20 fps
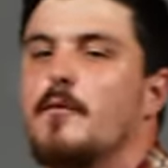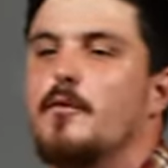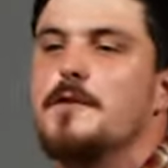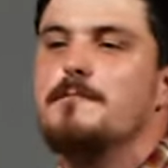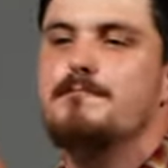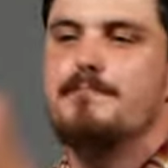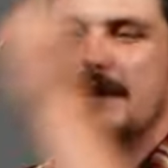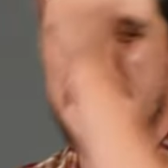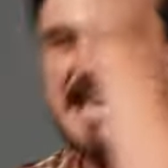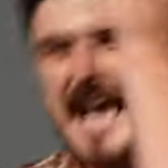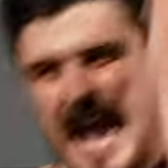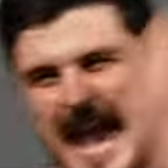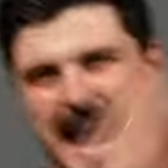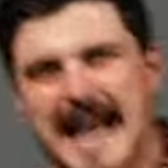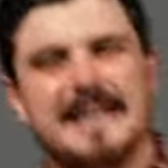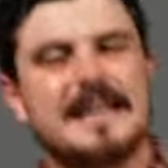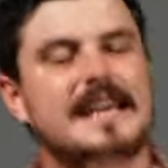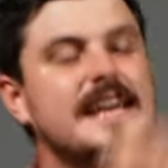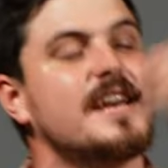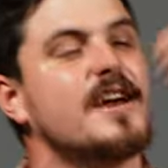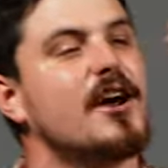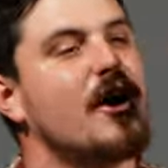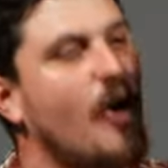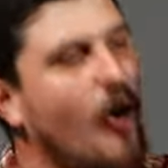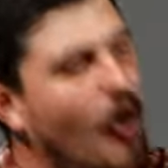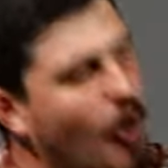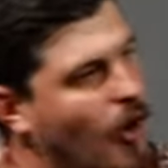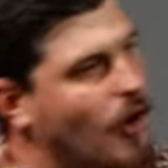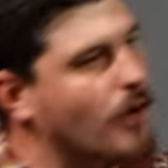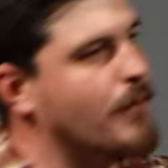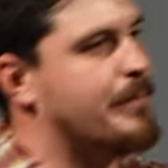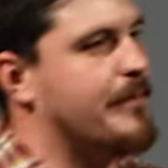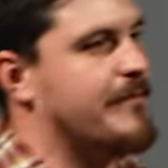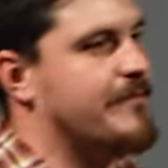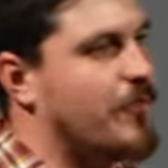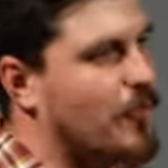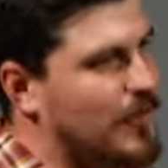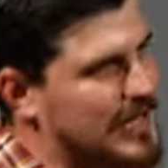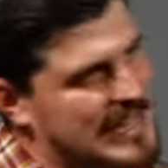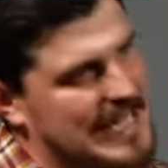would be any hope
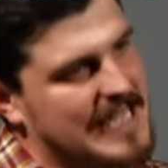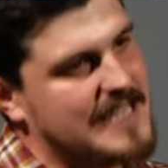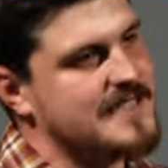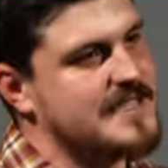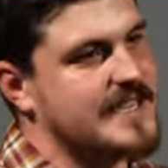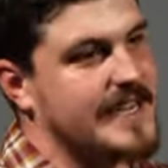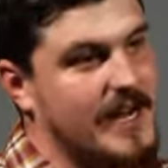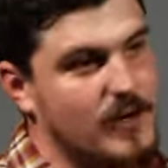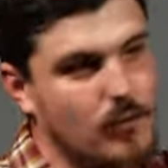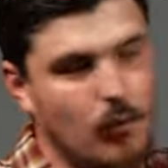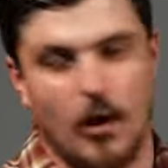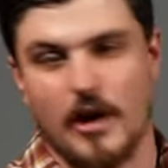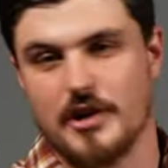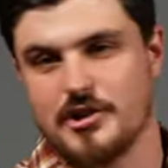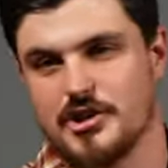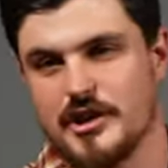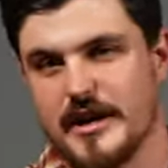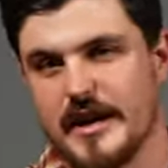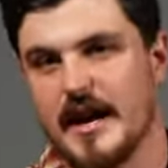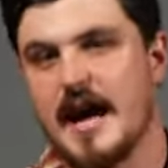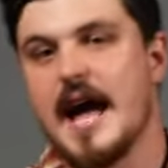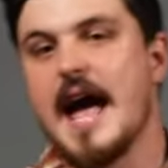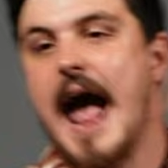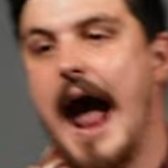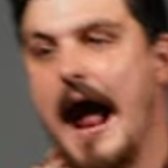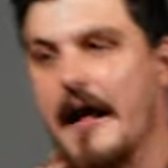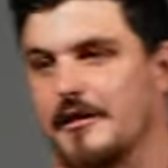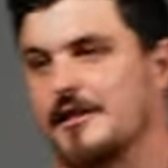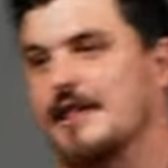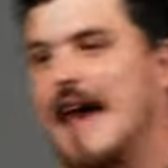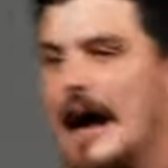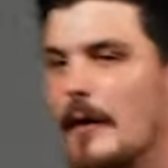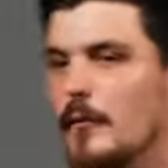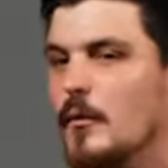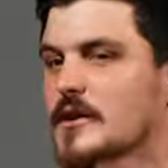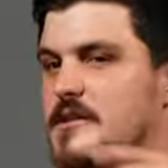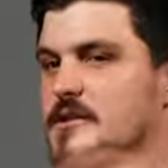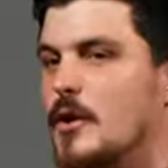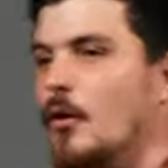for cleansing and washing. And that was